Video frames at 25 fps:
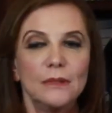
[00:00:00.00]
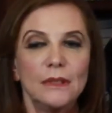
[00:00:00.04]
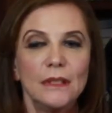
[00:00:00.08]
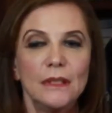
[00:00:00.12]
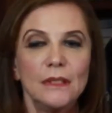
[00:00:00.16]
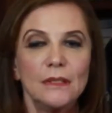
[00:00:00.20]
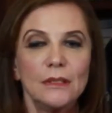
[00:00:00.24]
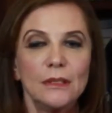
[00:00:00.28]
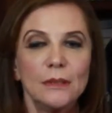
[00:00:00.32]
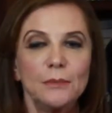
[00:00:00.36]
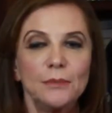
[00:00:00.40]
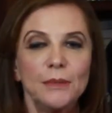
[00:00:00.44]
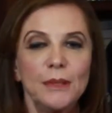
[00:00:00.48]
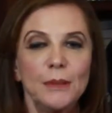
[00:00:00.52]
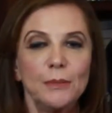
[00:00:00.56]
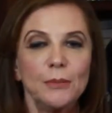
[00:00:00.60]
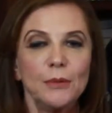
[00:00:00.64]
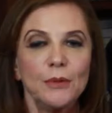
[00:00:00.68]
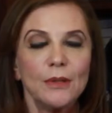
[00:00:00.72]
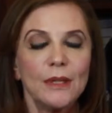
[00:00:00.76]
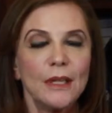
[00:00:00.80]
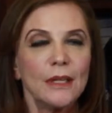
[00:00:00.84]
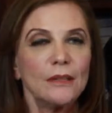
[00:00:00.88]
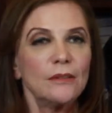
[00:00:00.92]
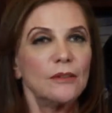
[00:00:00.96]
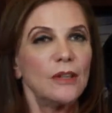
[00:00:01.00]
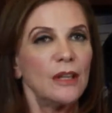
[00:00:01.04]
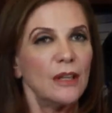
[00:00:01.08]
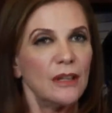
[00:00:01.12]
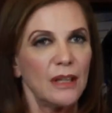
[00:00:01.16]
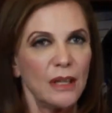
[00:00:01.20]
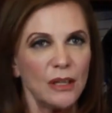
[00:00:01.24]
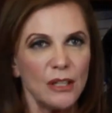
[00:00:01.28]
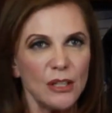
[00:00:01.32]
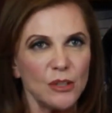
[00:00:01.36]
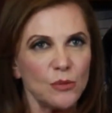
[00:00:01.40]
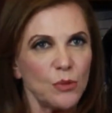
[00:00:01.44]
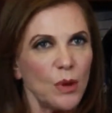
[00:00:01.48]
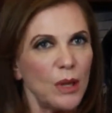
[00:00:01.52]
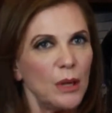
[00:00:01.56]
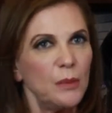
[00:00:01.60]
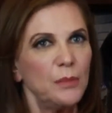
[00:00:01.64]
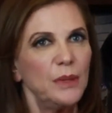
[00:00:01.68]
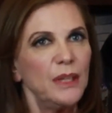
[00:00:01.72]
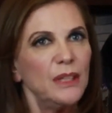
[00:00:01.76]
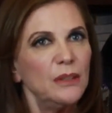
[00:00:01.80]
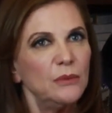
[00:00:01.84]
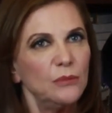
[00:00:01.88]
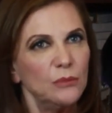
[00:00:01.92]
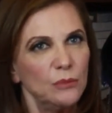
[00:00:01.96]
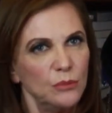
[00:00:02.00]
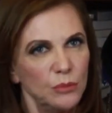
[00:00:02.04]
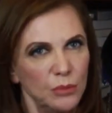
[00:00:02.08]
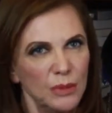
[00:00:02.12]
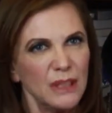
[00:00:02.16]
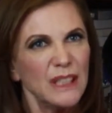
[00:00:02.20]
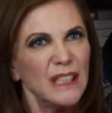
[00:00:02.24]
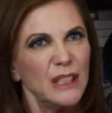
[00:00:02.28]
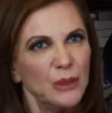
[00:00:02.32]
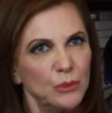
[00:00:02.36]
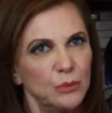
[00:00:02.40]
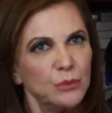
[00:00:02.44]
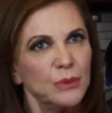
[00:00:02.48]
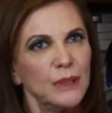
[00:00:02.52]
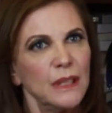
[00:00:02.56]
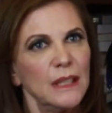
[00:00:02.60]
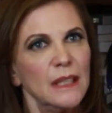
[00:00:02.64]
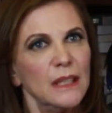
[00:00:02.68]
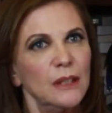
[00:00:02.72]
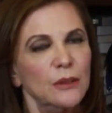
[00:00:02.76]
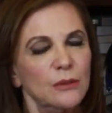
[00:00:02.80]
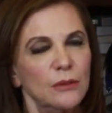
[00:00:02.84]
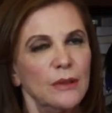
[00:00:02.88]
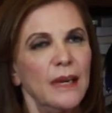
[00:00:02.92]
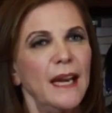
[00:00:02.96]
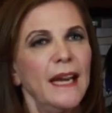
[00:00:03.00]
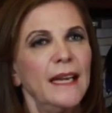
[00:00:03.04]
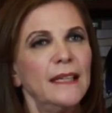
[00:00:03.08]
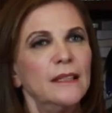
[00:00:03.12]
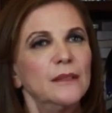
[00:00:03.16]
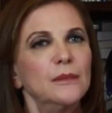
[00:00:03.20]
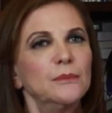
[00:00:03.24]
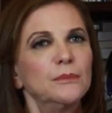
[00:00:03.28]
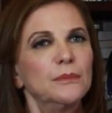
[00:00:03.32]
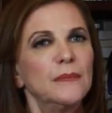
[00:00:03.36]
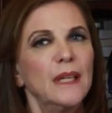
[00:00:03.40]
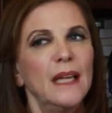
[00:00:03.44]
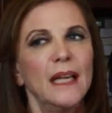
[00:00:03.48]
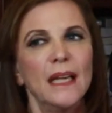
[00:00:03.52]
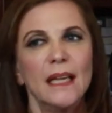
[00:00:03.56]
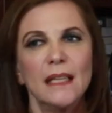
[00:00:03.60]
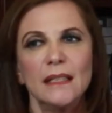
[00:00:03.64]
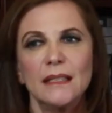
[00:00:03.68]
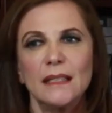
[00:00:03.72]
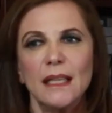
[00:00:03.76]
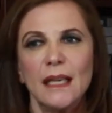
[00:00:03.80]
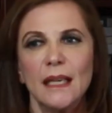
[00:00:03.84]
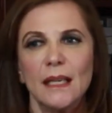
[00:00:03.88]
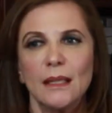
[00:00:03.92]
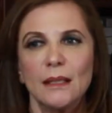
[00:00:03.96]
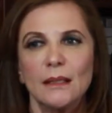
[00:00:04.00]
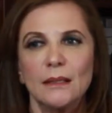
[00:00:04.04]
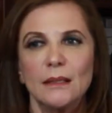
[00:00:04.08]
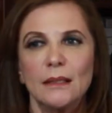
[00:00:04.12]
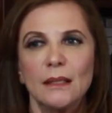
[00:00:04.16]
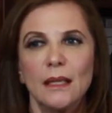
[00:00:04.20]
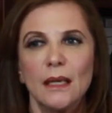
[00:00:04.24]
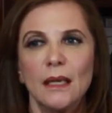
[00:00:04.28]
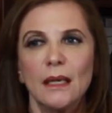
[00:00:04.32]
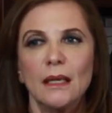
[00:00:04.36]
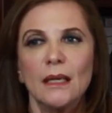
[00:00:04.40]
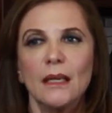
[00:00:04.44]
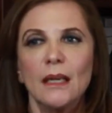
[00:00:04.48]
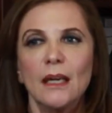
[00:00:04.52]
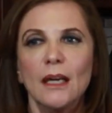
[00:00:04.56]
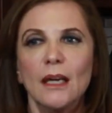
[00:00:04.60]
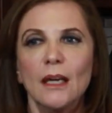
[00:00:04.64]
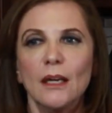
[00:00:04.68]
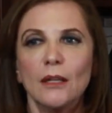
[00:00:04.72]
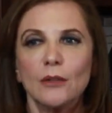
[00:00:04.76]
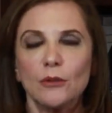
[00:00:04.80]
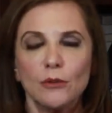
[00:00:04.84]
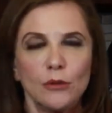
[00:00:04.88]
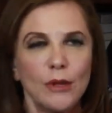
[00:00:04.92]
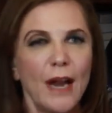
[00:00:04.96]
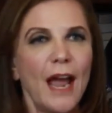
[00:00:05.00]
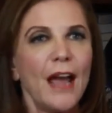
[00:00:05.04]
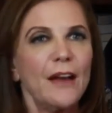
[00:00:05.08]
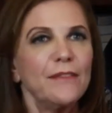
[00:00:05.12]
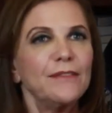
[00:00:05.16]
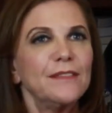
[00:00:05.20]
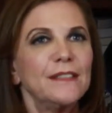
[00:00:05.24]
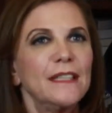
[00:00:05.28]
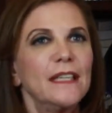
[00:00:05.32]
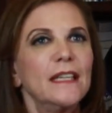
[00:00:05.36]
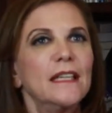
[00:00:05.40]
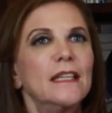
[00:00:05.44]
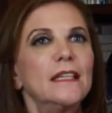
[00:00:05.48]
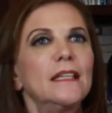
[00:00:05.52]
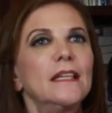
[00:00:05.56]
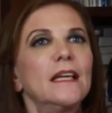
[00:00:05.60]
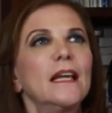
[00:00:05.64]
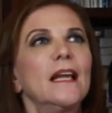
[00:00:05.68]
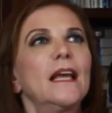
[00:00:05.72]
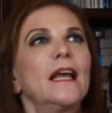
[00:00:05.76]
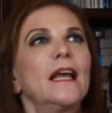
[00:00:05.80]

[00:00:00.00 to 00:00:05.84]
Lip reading: These are people that they just want to be really, really great and crafted